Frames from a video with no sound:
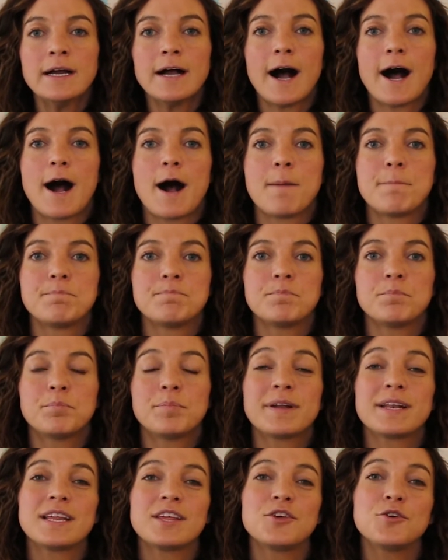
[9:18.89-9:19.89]

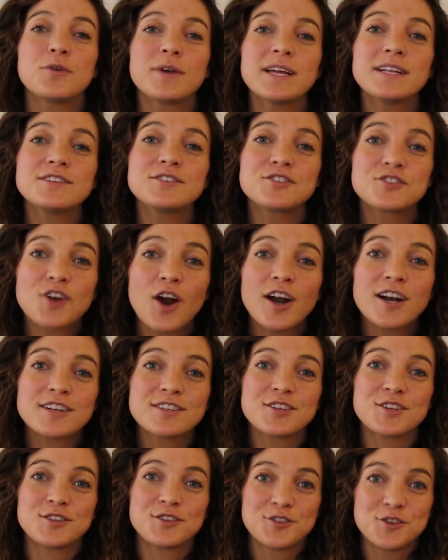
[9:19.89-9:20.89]
But you can
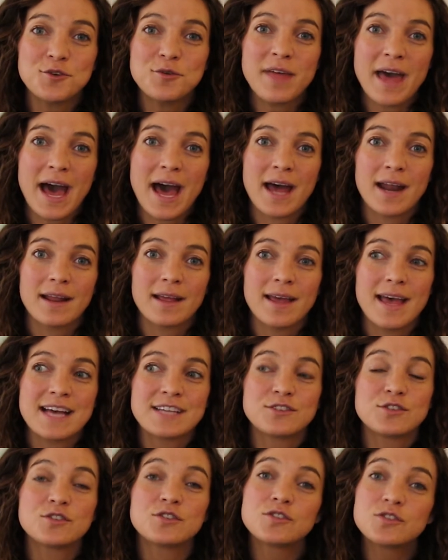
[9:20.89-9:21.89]
start to do that
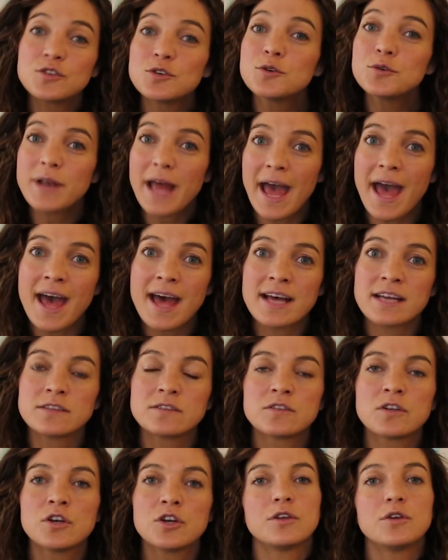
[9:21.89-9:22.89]
as soon
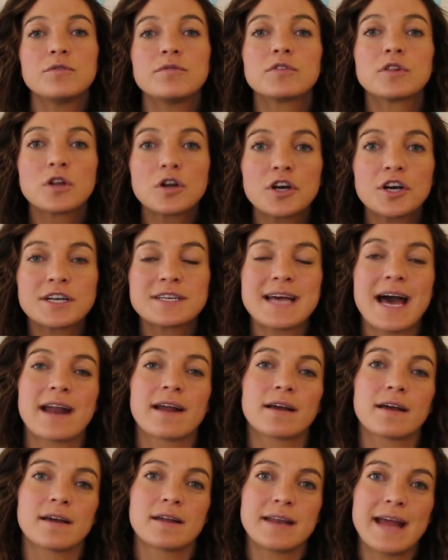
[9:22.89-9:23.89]
as you've learned how
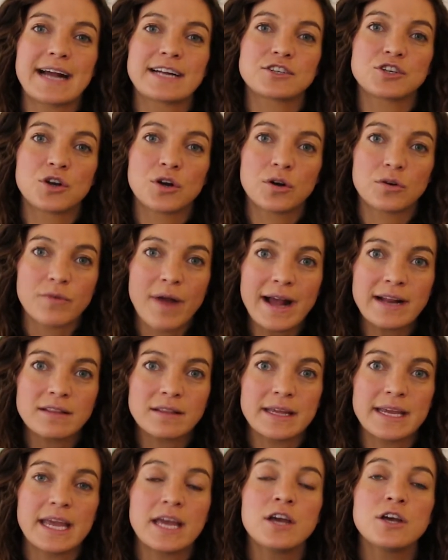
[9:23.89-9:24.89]
to connect
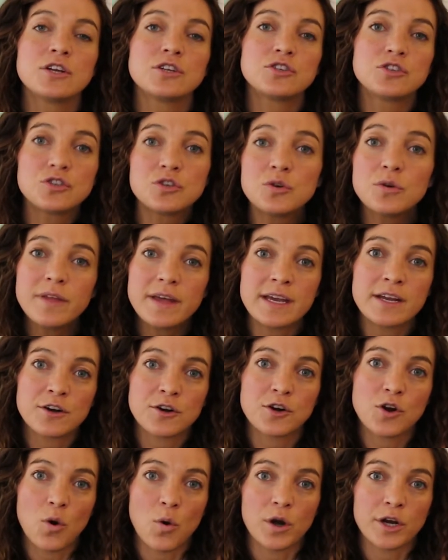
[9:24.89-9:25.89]
correctly to the
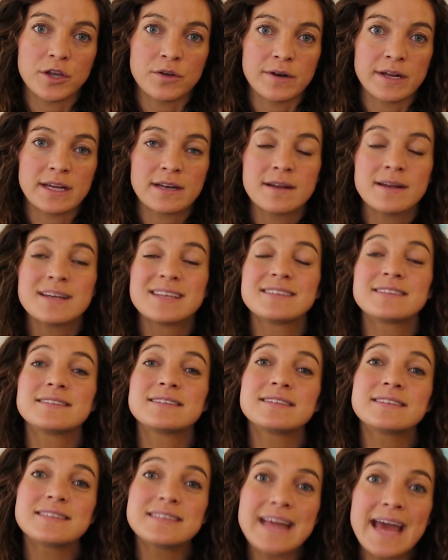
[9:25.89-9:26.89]
inner core unit,
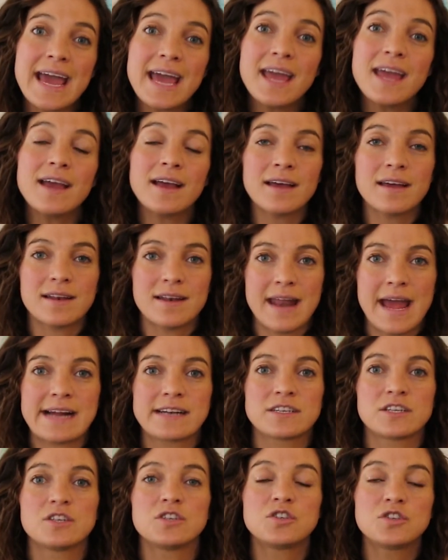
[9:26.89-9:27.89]
stay
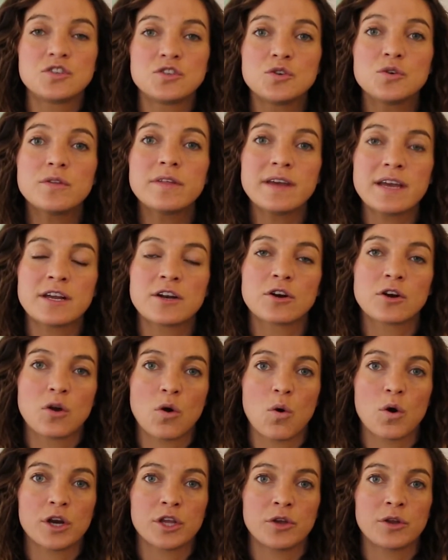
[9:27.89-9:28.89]
connected to the inner
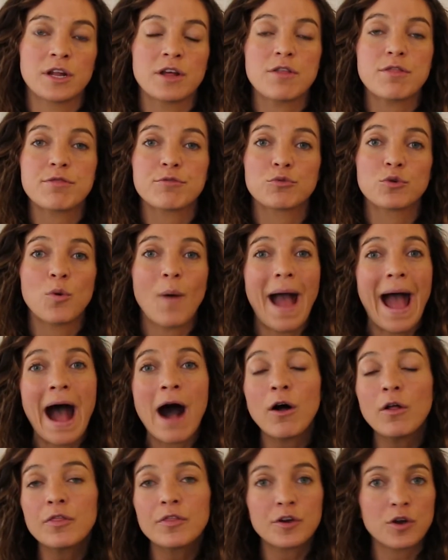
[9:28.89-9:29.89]
core unit
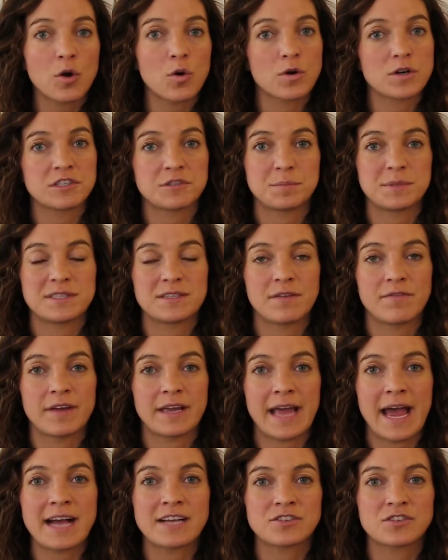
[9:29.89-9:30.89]
throughout the core
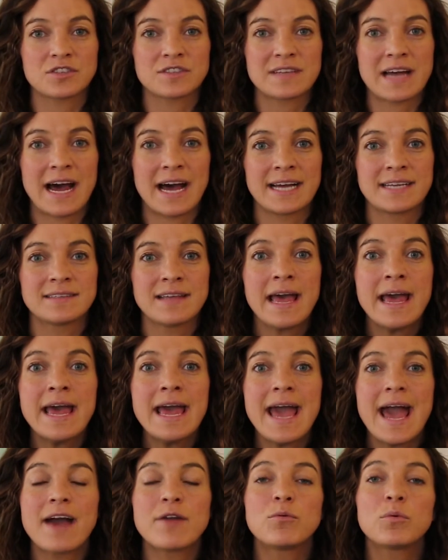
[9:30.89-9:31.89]
specific exercise,
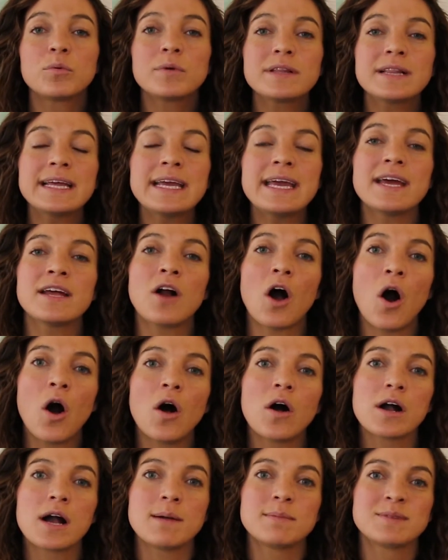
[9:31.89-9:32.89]
and really it
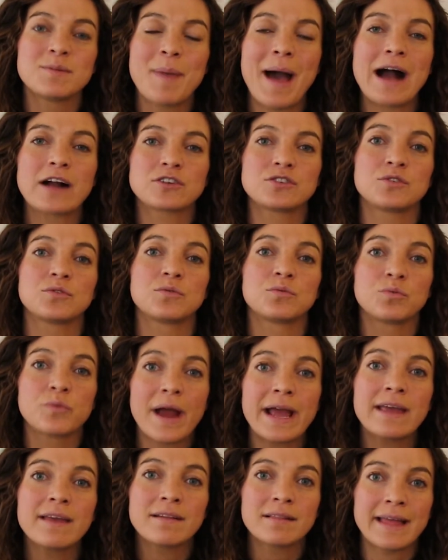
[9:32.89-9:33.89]
all comes back to
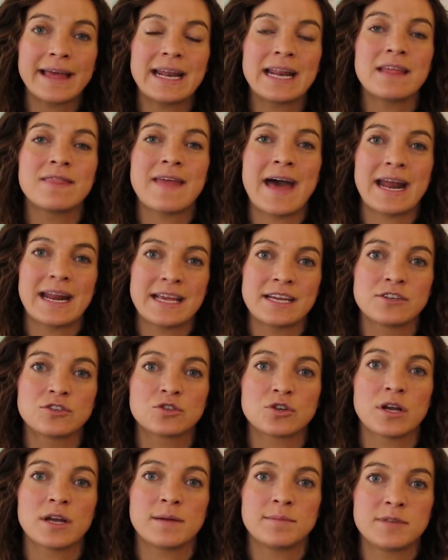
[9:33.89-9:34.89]
regulating that
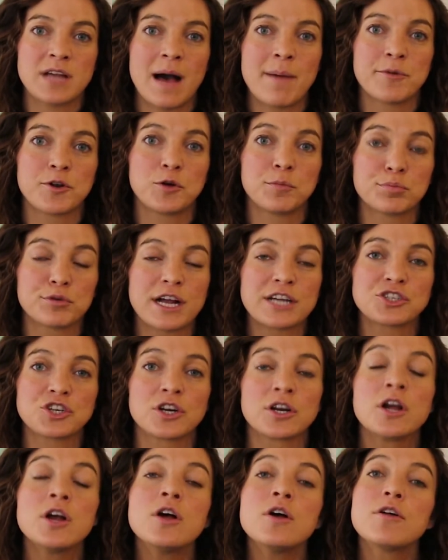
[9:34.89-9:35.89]
intra-abdominal
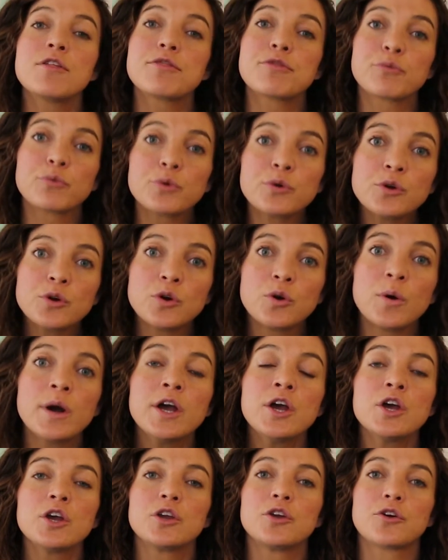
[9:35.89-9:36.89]
pressure through
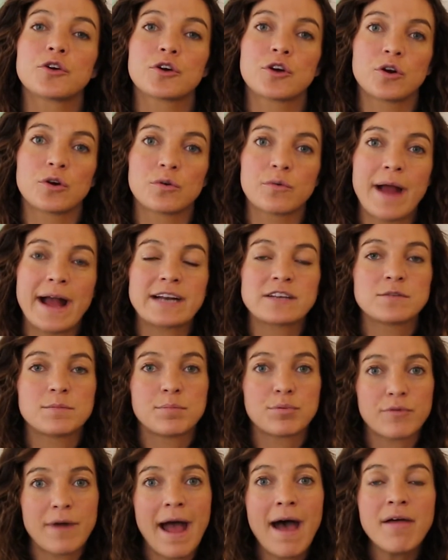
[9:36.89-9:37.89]
your
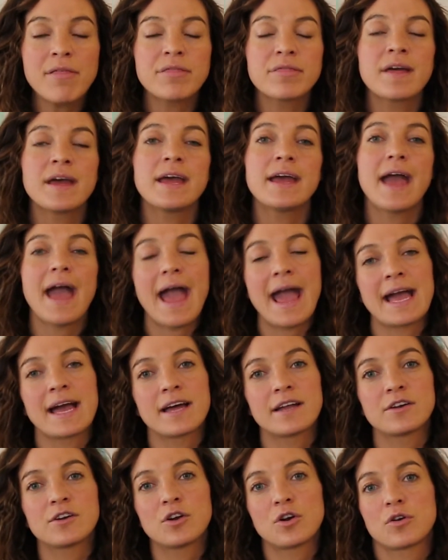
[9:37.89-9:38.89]
correct breath
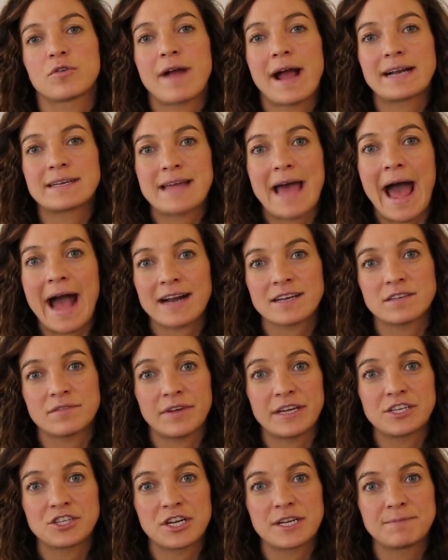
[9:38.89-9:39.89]
and correct
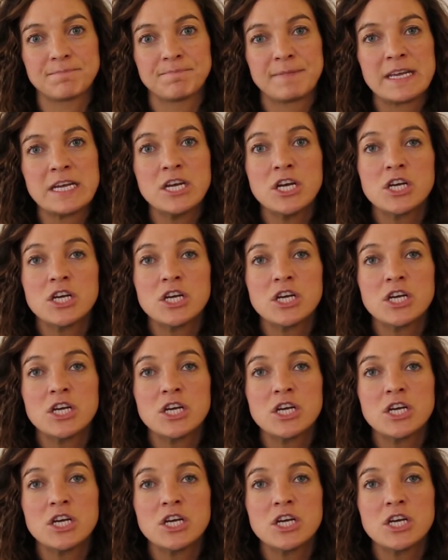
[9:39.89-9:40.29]
activation.